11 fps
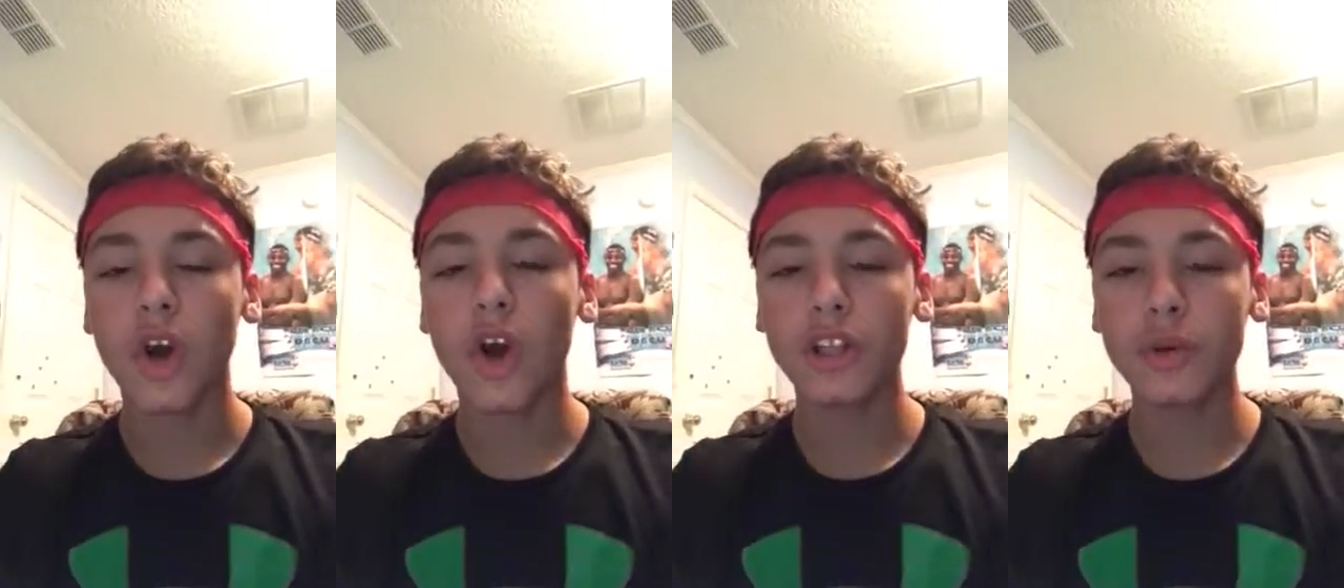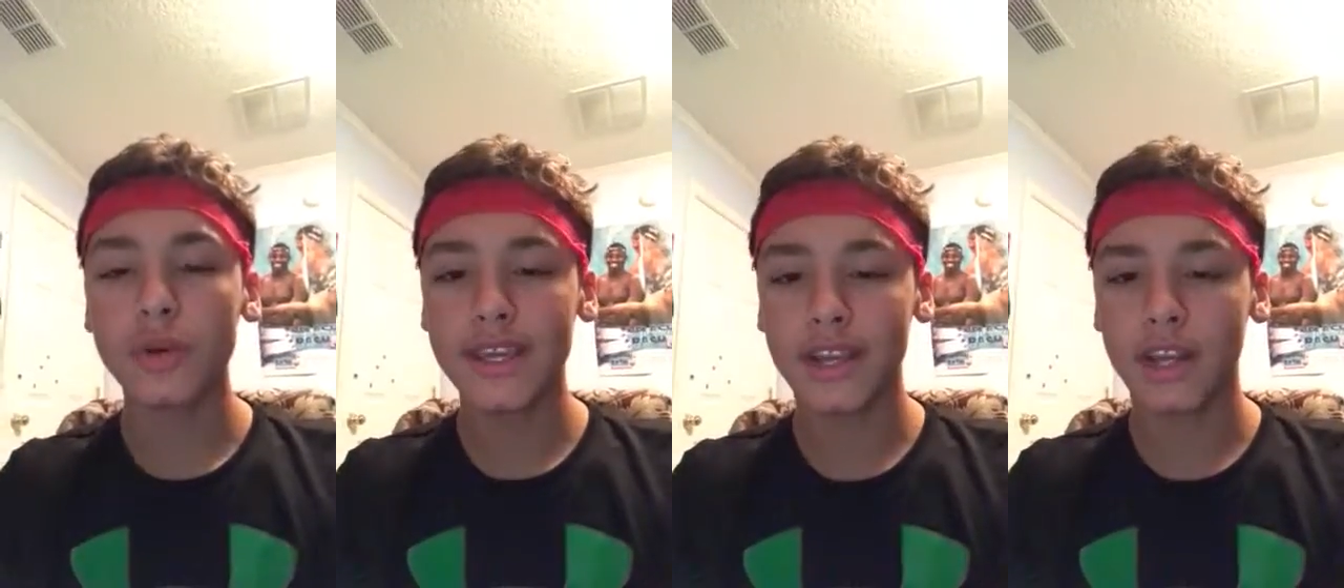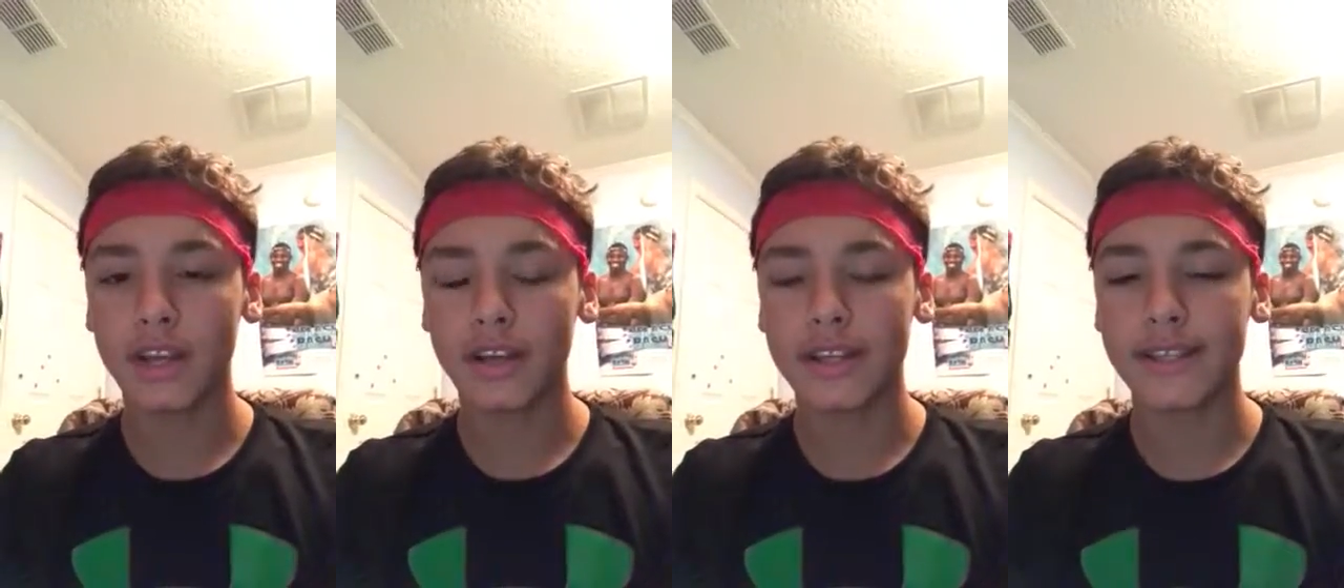all you
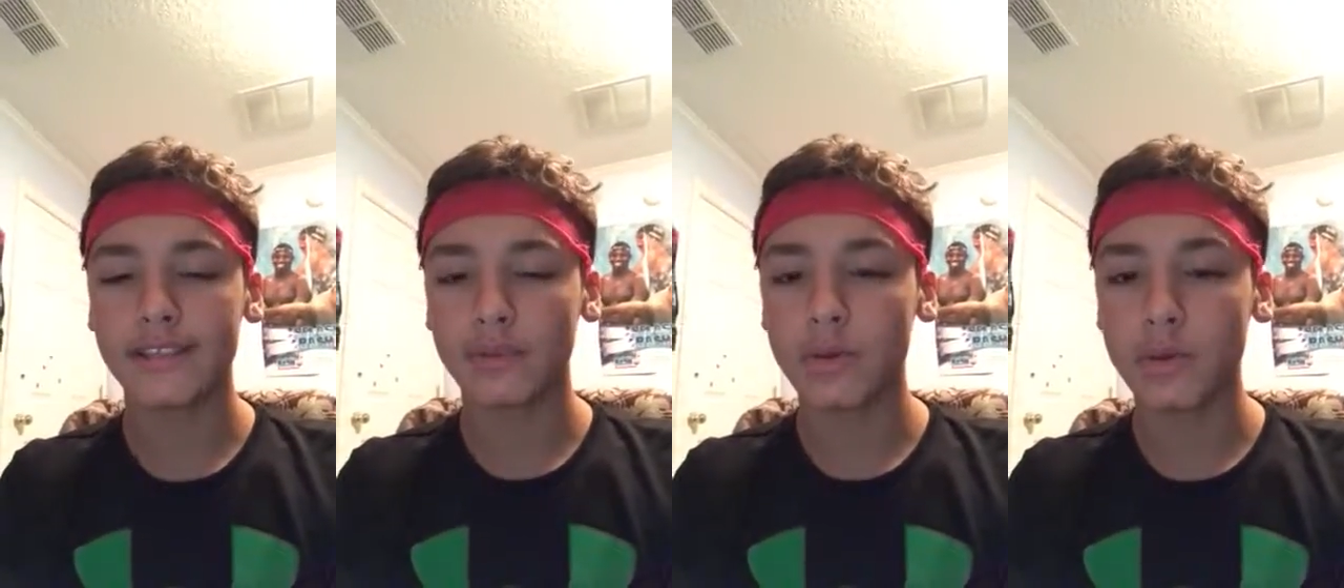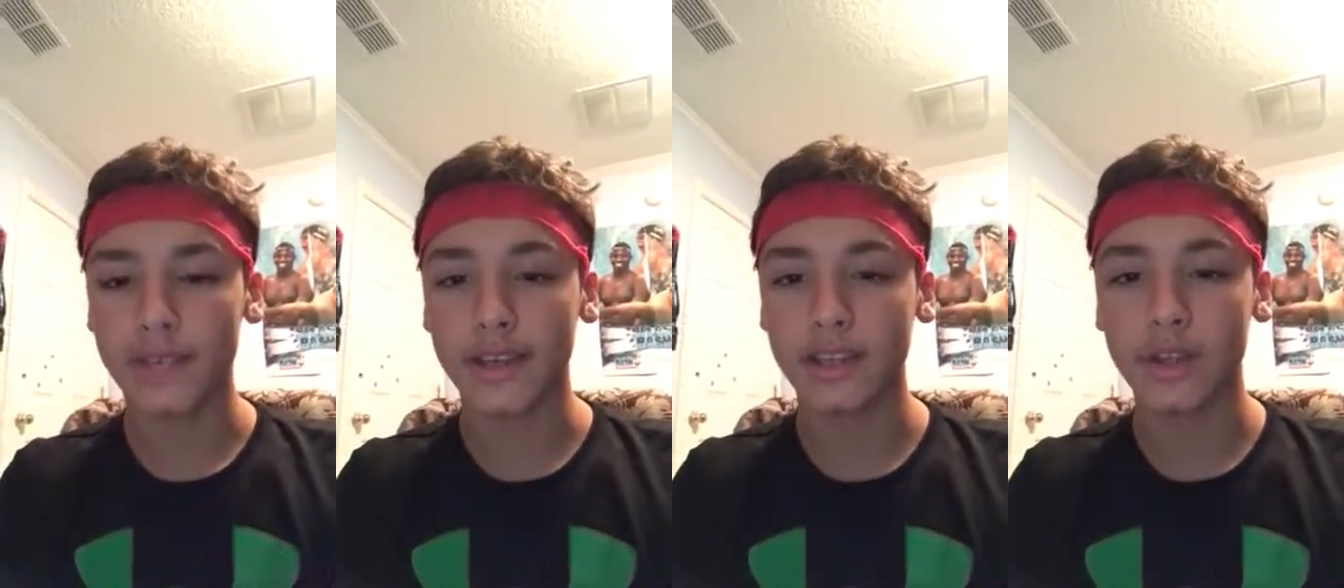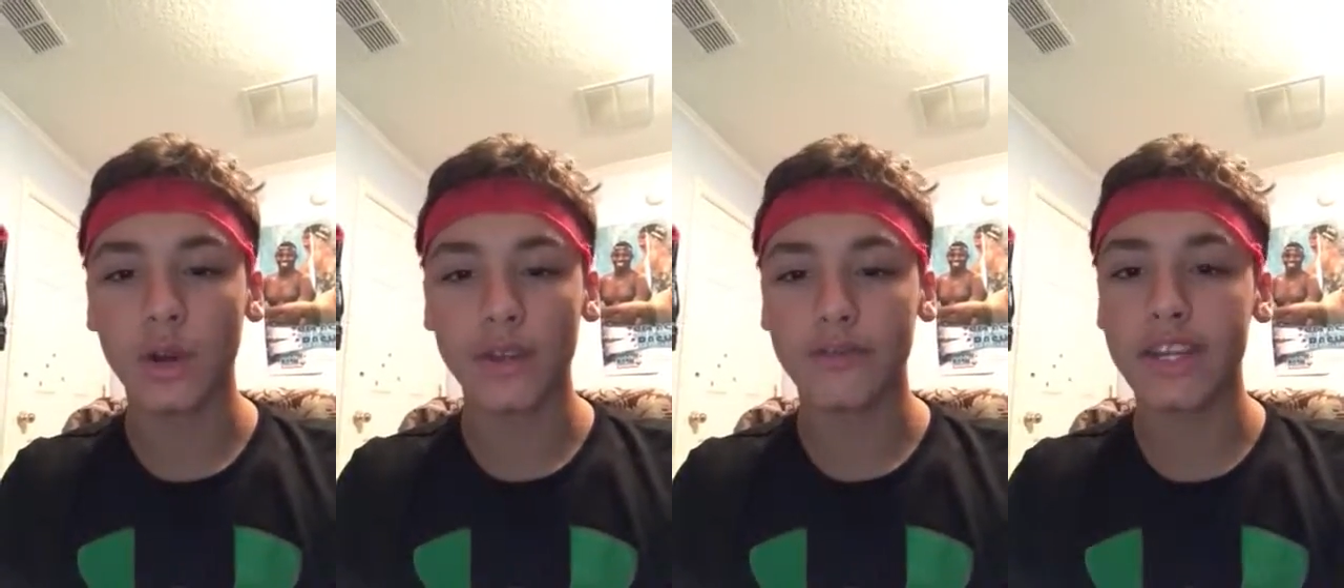hear is the music. You
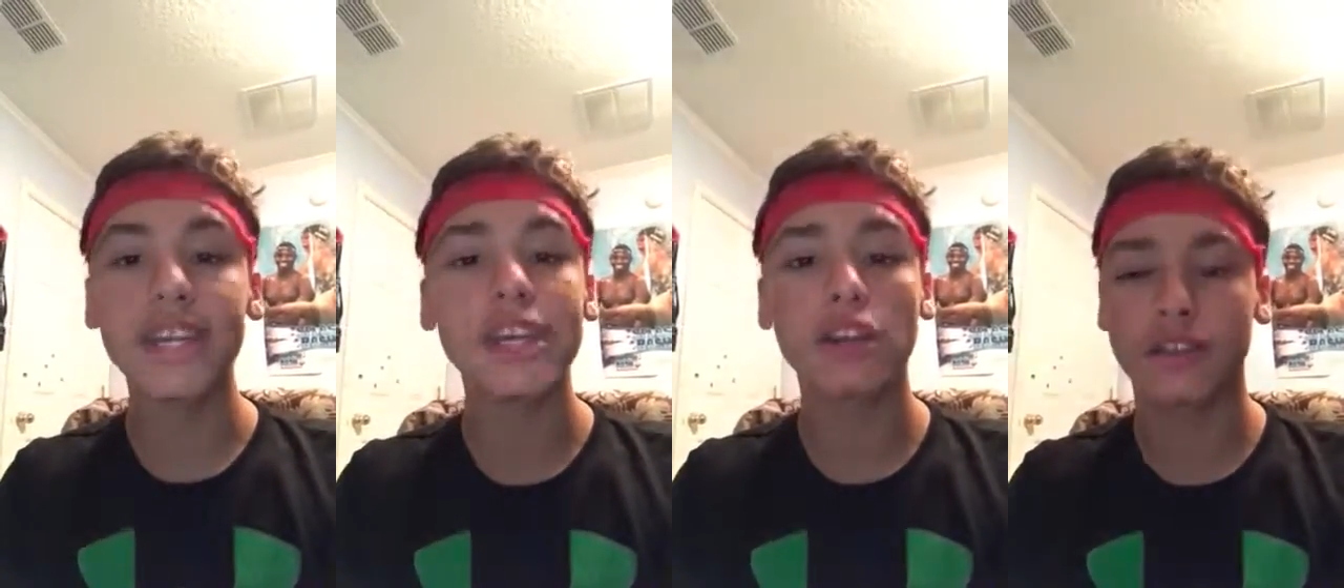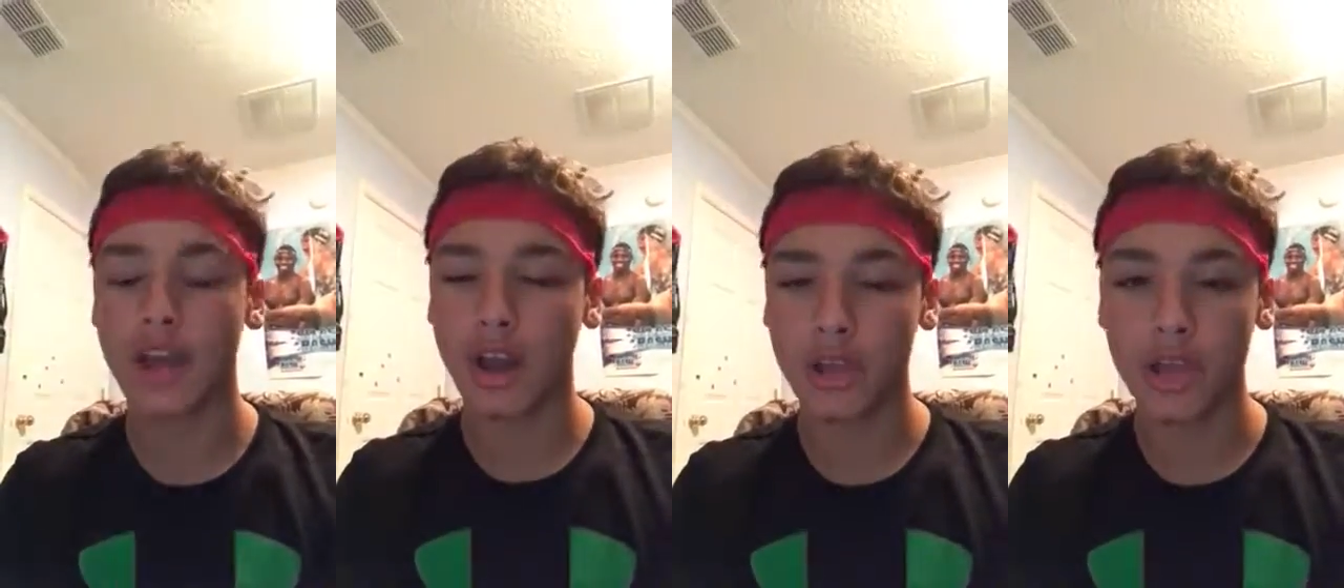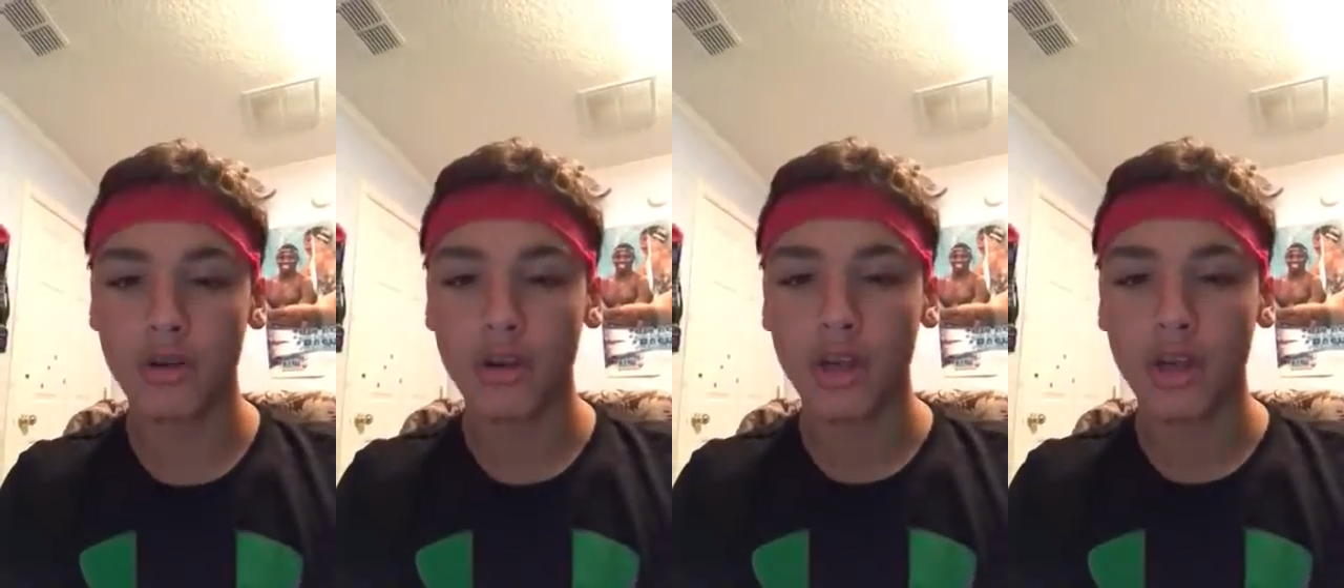don't even hear the audio.